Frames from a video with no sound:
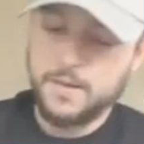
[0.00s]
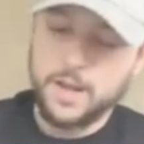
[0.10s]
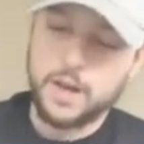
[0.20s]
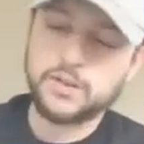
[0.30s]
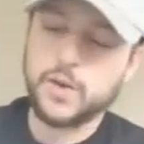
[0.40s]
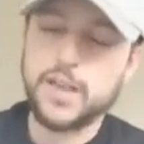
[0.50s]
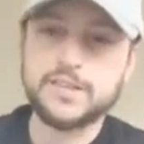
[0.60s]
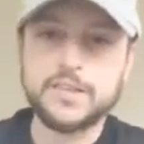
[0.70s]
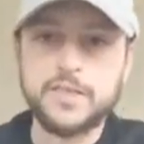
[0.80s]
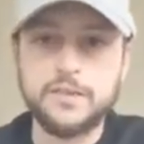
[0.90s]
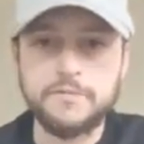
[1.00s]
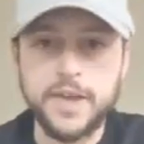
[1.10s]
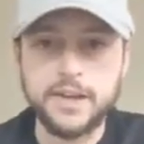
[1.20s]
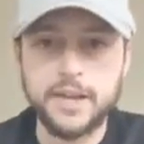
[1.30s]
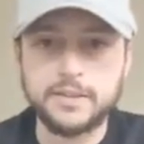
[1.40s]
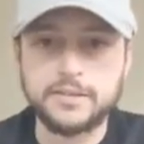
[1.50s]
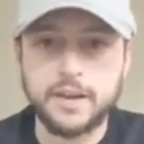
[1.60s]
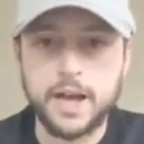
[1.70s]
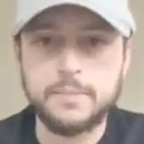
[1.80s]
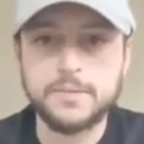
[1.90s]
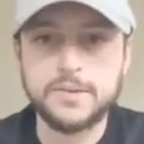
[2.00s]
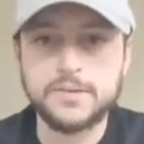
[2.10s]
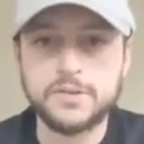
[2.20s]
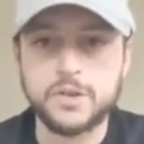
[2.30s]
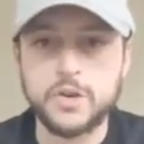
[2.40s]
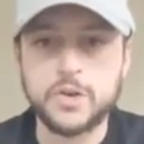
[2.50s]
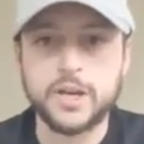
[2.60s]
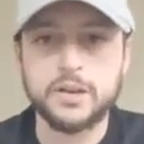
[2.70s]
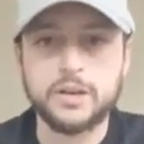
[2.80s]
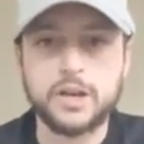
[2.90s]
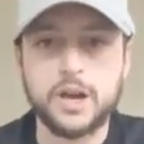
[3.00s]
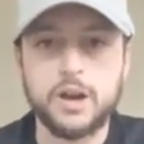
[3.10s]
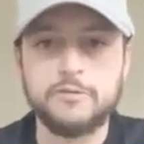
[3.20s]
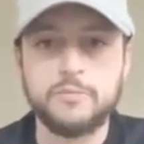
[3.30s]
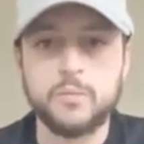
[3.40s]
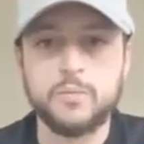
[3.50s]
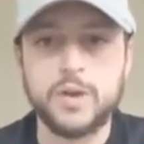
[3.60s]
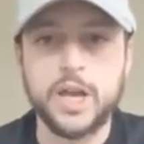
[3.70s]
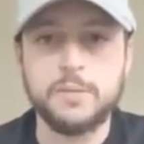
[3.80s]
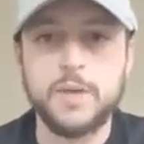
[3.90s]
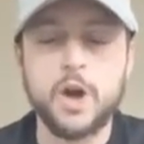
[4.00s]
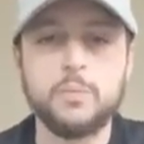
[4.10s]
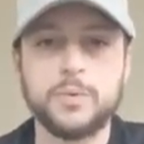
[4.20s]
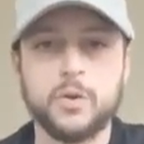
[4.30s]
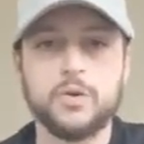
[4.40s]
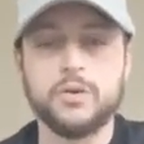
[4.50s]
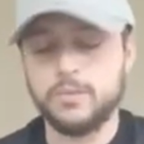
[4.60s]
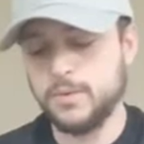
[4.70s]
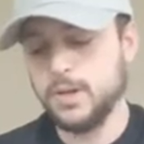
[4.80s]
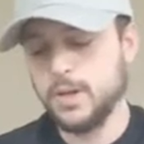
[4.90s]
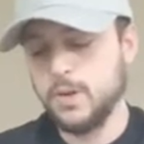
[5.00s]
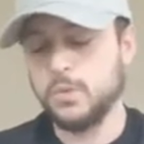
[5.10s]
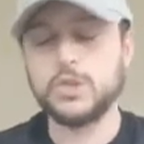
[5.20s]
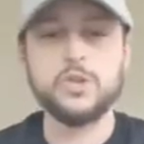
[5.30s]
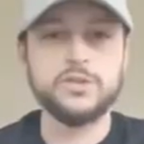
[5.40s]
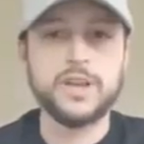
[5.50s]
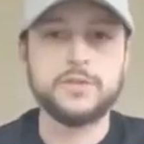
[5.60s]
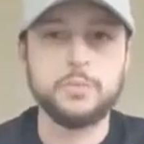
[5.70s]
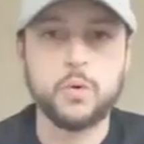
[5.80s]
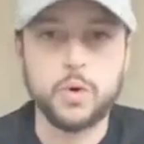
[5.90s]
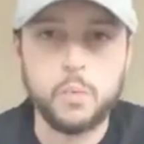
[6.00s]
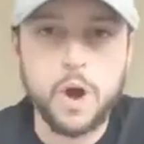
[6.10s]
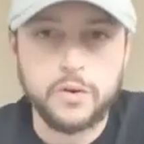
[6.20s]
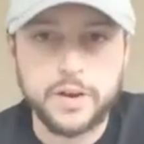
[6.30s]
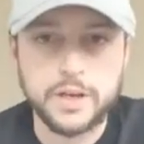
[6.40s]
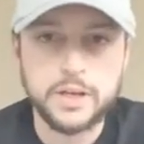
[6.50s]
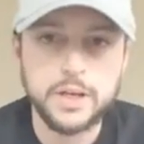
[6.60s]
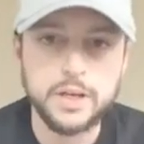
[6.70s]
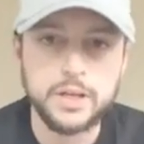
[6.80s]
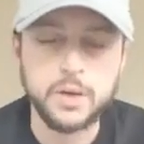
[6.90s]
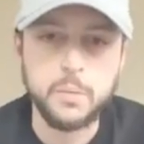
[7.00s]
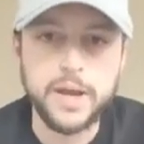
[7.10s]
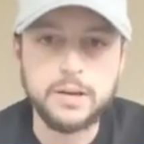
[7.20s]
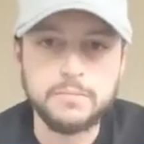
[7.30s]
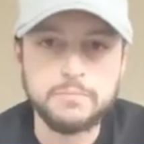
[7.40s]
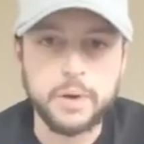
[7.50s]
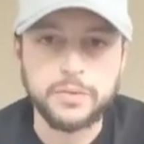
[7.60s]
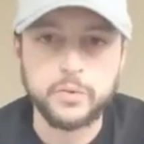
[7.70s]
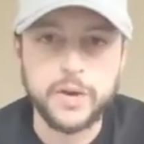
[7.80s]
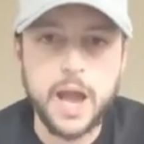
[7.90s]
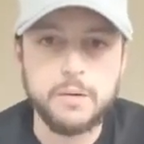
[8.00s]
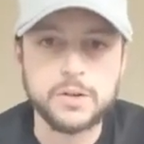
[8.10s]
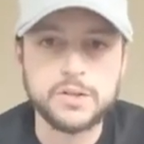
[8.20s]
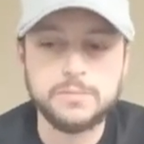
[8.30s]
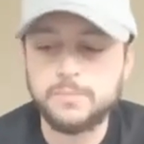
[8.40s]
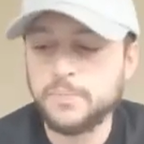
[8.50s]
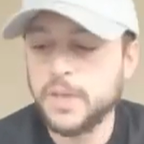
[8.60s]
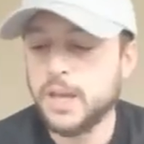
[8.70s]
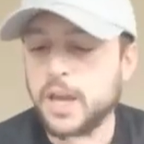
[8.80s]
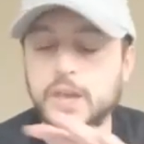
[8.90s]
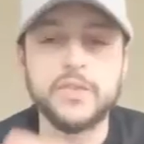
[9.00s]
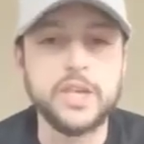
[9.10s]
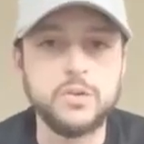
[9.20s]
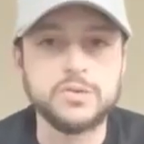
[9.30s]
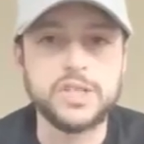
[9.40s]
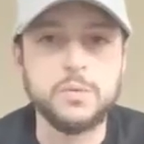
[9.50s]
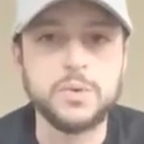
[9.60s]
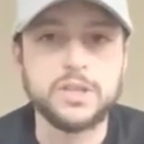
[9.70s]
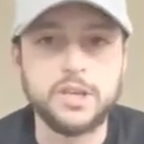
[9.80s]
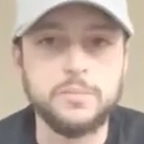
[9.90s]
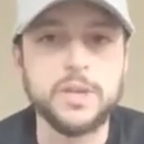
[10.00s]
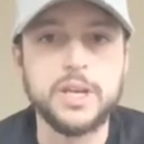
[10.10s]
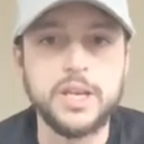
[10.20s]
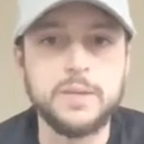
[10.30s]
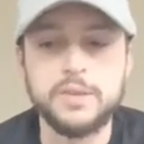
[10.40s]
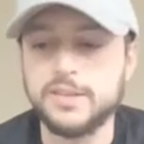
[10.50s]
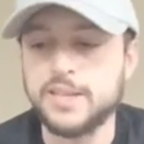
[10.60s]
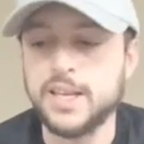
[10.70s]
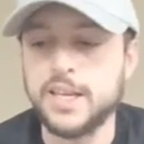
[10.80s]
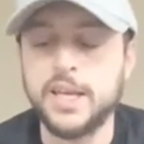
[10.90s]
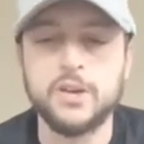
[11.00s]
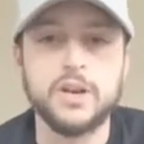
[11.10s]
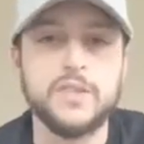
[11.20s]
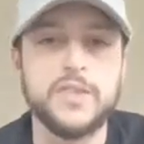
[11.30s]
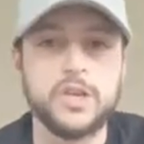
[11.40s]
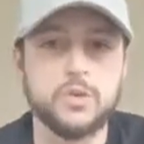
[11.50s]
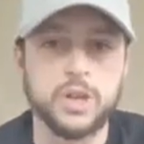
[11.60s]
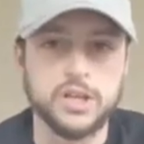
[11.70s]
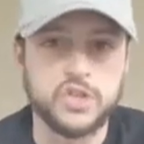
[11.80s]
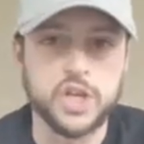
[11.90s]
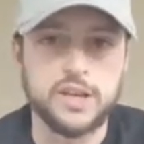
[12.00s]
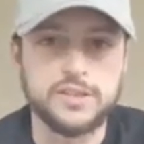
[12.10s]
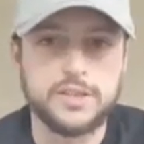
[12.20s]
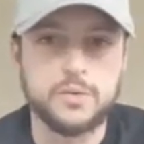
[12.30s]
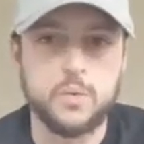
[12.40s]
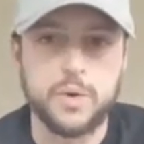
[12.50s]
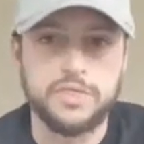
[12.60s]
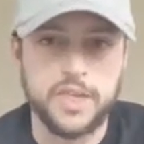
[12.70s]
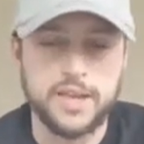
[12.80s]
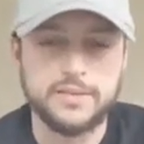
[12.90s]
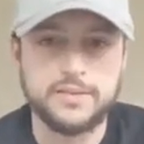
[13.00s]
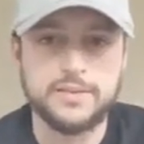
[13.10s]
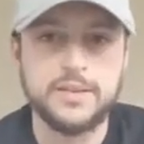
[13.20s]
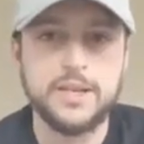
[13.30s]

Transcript: it also has the vent at the top, so you can cut off and help what you do is after you pour your water in, you wait about 3 hours, and then you'll see what the humidity is in here, and then you'll adjust with this